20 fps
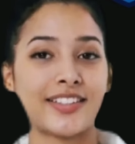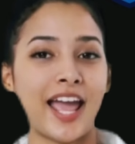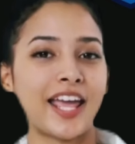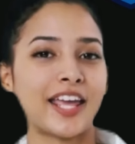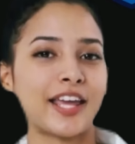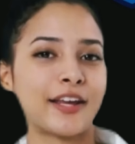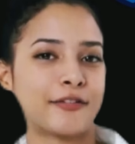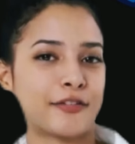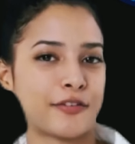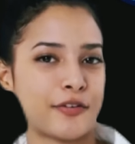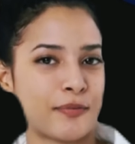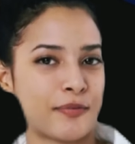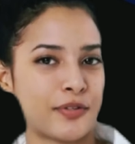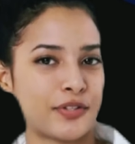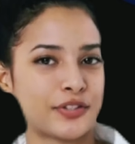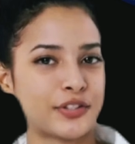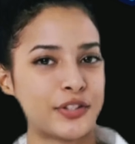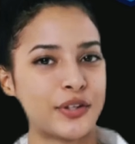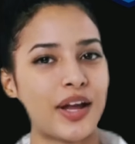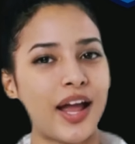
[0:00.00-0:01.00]
If you move
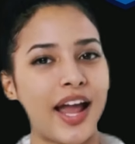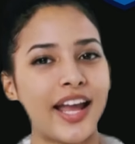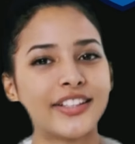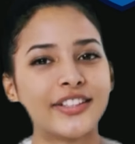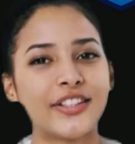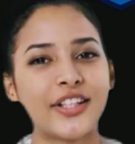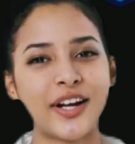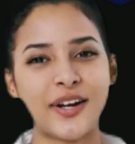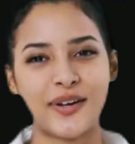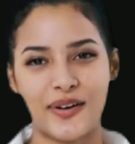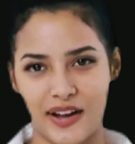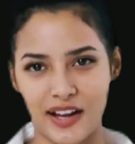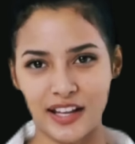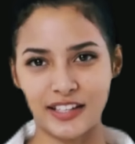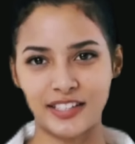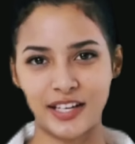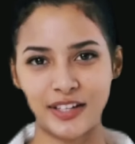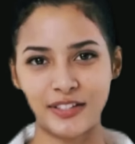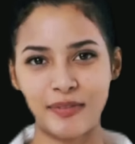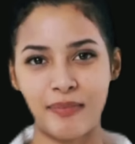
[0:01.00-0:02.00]
to Azure,
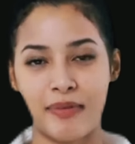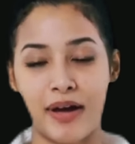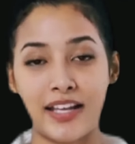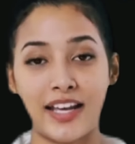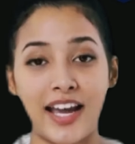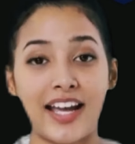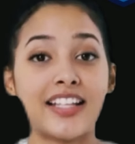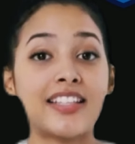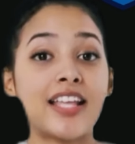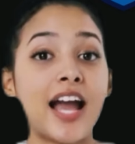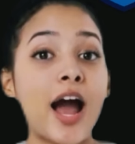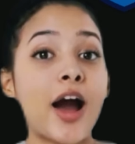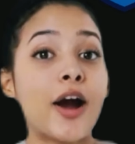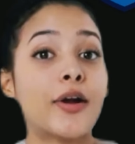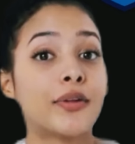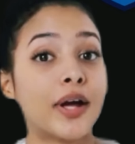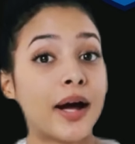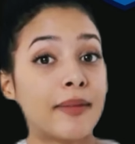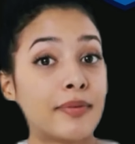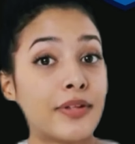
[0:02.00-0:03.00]
those products are
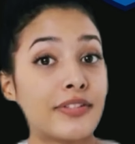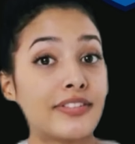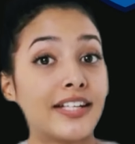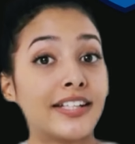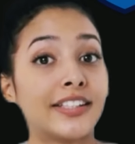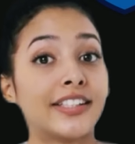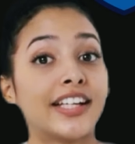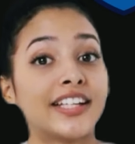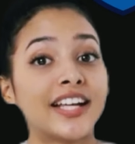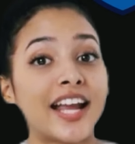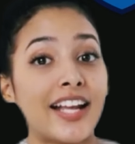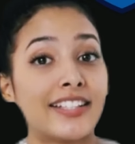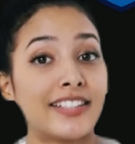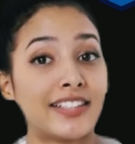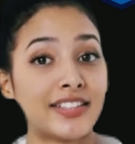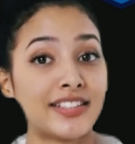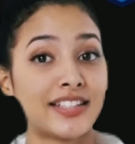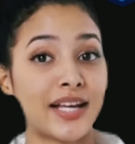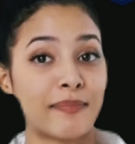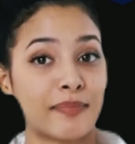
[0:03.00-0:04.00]
represented as a
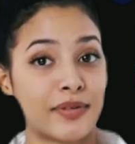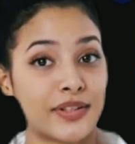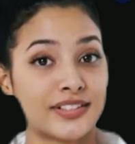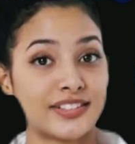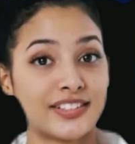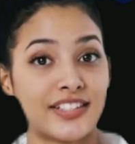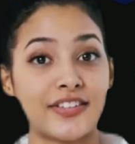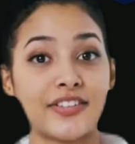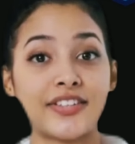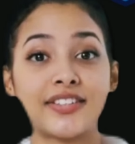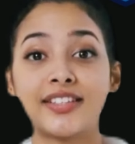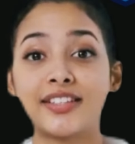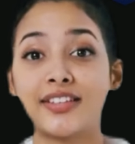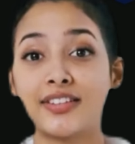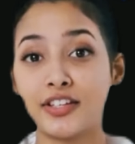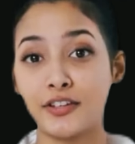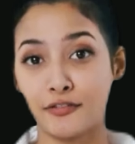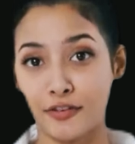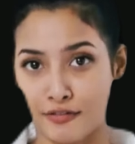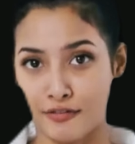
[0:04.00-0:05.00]
separate services
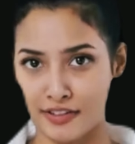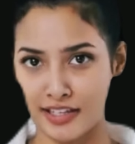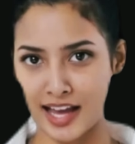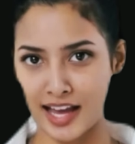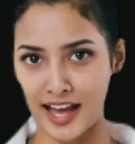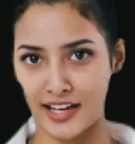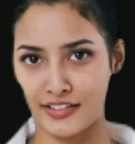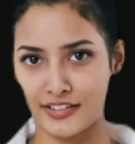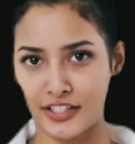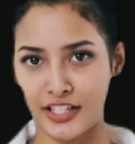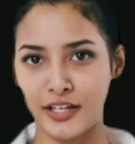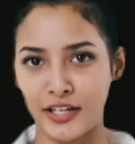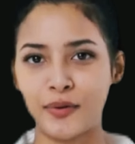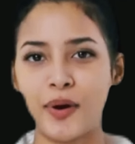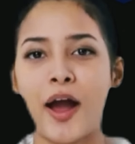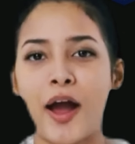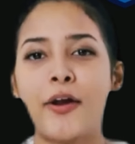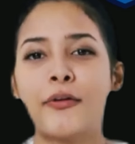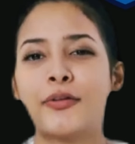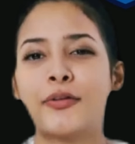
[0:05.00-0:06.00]
from the
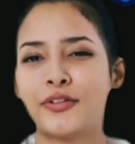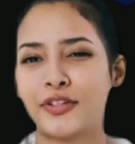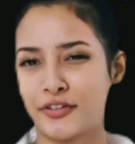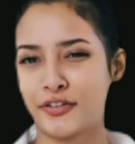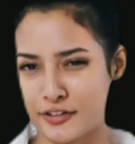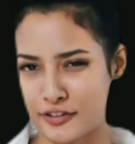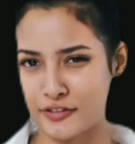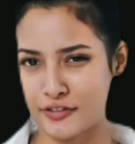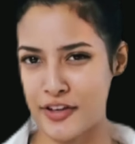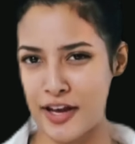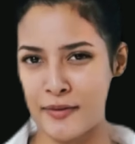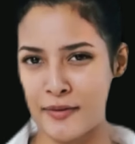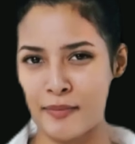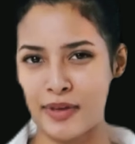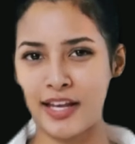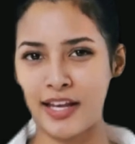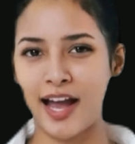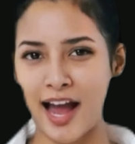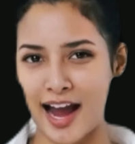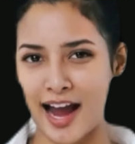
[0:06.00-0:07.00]
SQL Server
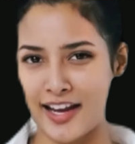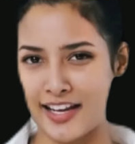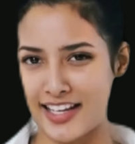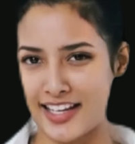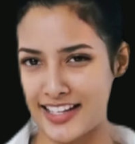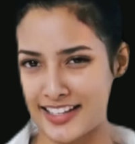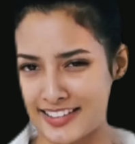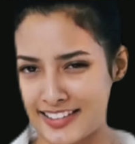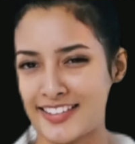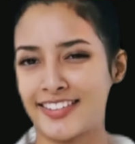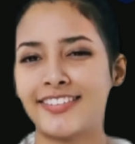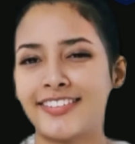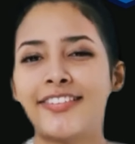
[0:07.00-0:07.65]
family only.